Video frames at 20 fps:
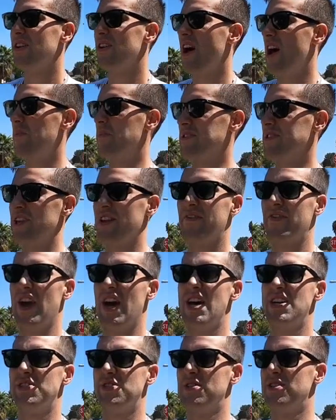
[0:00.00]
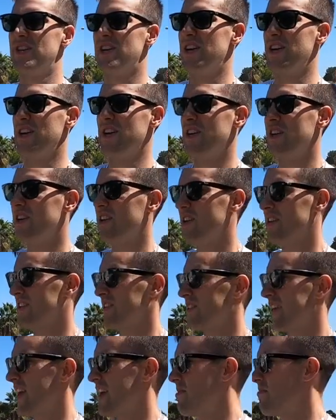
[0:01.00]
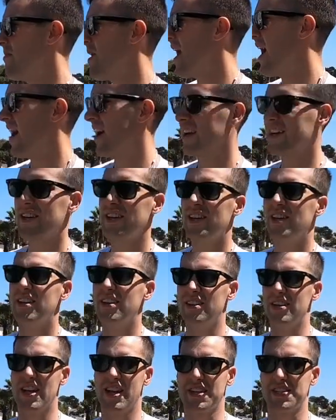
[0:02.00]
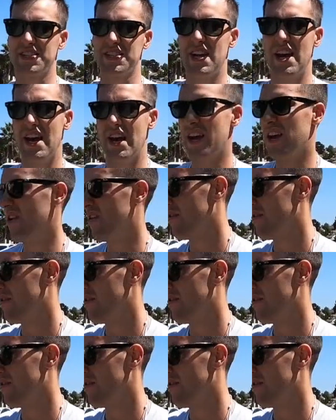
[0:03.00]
left the hazards on. Came back next day,